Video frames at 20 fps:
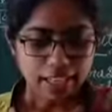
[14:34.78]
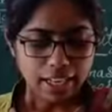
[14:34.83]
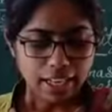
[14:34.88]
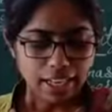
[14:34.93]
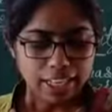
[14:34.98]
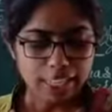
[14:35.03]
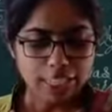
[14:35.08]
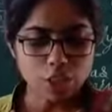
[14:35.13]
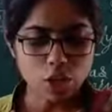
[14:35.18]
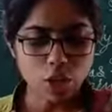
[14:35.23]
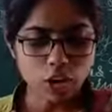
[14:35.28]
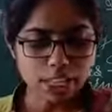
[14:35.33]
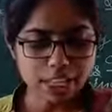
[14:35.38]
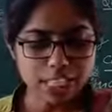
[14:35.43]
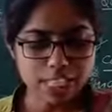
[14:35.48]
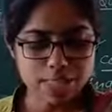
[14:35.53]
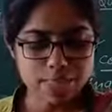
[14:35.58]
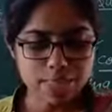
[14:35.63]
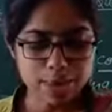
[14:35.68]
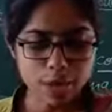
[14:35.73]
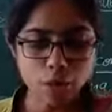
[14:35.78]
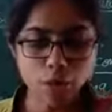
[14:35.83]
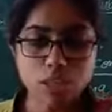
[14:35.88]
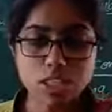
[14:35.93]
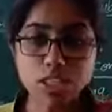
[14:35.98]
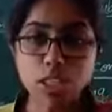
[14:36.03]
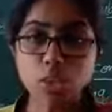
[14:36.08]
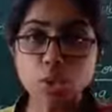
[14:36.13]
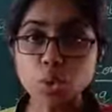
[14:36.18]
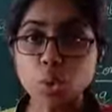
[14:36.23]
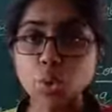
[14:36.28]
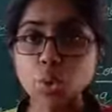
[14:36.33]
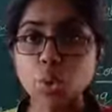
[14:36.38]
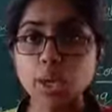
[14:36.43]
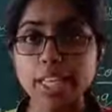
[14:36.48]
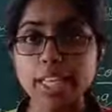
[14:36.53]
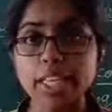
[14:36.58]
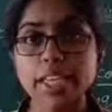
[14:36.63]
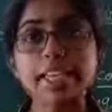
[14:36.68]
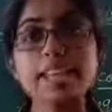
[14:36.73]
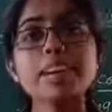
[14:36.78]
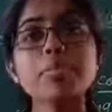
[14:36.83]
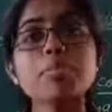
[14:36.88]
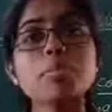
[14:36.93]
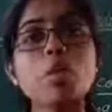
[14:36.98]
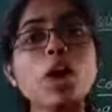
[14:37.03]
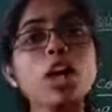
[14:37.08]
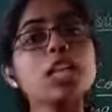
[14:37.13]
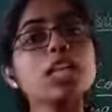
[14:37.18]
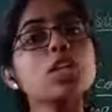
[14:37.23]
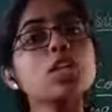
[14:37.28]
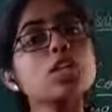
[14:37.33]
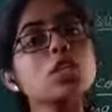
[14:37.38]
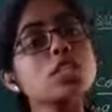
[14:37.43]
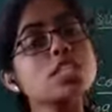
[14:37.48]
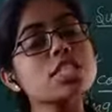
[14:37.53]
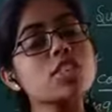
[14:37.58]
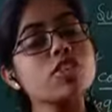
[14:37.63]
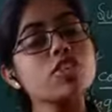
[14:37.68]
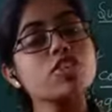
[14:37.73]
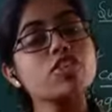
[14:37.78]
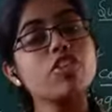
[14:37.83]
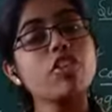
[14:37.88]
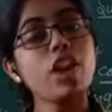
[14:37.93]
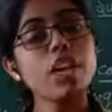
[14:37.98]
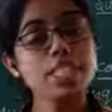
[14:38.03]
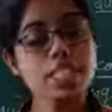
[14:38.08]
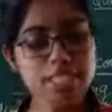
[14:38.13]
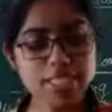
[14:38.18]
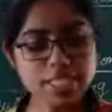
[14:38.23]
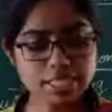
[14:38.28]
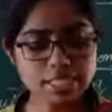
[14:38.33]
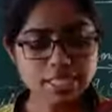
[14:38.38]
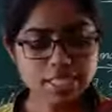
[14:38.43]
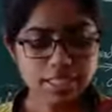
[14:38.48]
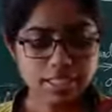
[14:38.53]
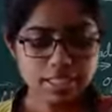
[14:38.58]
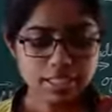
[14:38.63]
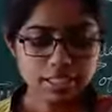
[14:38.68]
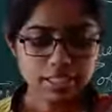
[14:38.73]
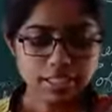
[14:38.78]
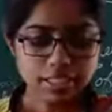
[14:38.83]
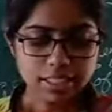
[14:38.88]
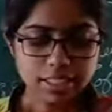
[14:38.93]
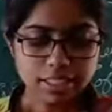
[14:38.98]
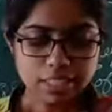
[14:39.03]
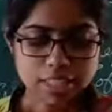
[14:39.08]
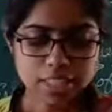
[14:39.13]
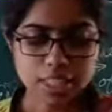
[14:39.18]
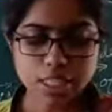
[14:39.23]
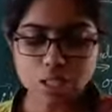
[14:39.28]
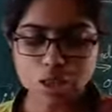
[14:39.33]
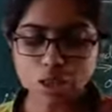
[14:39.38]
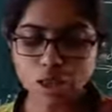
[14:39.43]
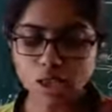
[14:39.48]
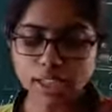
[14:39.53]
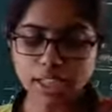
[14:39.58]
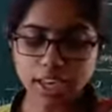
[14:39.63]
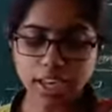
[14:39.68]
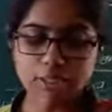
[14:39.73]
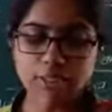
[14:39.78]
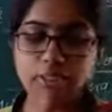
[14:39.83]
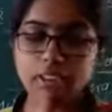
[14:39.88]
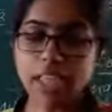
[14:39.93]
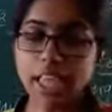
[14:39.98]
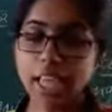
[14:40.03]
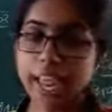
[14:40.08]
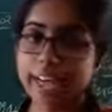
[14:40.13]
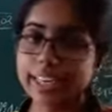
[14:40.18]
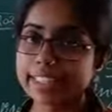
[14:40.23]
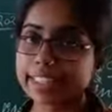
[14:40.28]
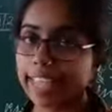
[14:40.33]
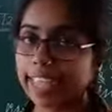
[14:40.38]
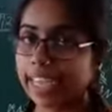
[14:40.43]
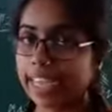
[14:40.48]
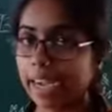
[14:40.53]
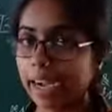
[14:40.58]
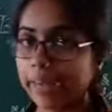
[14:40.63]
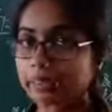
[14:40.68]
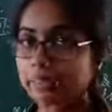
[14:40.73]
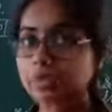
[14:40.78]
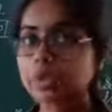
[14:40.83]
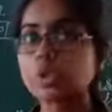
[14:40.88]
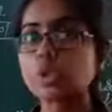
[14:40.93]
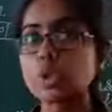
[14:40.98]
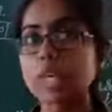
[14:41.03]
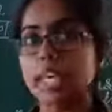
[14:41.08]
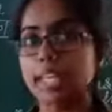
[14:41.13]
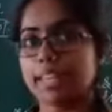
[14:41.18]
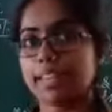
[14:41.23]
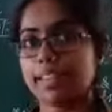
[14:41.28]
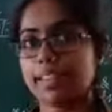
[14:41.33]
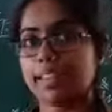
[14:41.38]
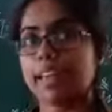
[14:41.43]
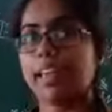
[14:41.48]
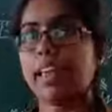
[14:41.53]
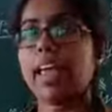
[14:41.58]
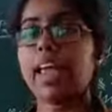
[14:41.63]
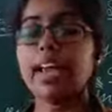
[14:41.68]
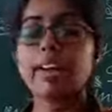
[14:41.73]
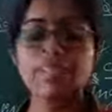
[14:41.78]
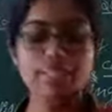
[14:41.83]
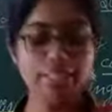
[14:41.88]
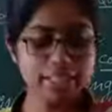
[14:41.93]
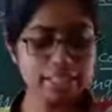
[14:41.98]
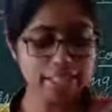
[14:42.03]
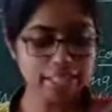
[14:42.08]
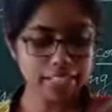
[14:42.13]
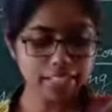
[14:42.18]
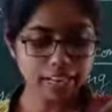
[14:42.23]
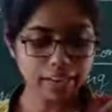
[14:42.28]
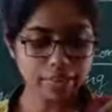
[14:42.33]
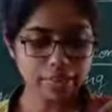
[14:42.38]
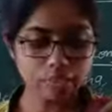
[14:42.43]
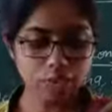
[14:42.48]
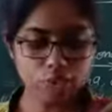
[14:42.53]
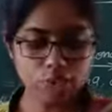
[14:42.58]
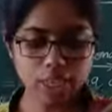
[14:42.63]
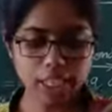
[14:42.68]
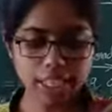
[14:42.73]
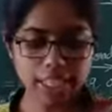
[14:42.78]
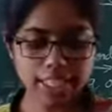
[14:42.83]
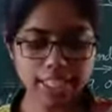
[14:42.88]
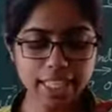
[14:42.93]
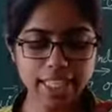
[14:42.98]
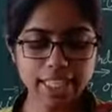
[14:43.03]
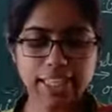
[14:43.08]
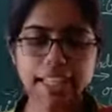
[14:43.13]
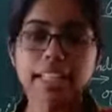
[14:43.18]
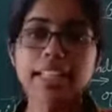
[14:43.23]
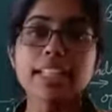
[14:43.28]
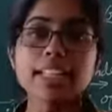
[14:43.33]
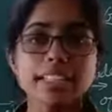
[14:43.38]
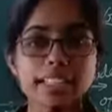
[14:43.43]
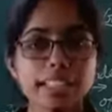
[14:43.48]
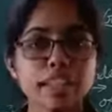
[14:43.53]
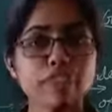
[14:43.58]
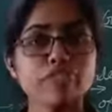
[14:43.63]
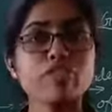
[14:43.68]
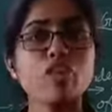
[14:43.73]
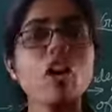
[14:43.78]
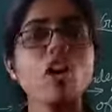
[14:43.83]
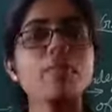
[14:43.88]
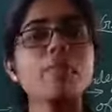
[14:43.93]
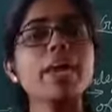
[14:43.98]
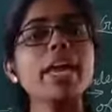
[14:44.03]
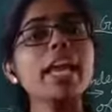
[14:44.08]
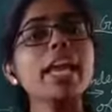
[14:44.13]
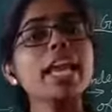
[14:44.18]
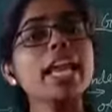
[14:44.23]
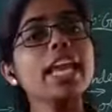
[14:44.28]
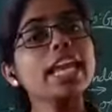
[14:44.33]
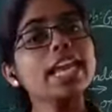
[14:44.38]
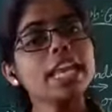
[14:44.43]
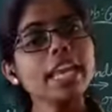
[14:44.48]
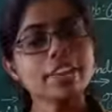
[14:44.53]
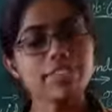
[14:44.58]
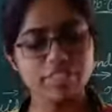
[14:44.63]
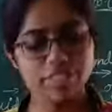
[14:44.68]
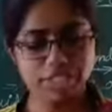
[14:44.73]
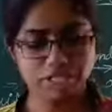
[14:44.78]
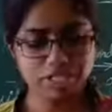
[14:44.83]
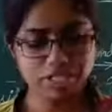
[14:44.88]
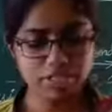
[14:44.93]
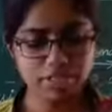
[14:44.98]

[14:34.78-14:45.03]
It occurs because in cooling, molecules of water slow down and they come together. And when they come together, they form a liquid.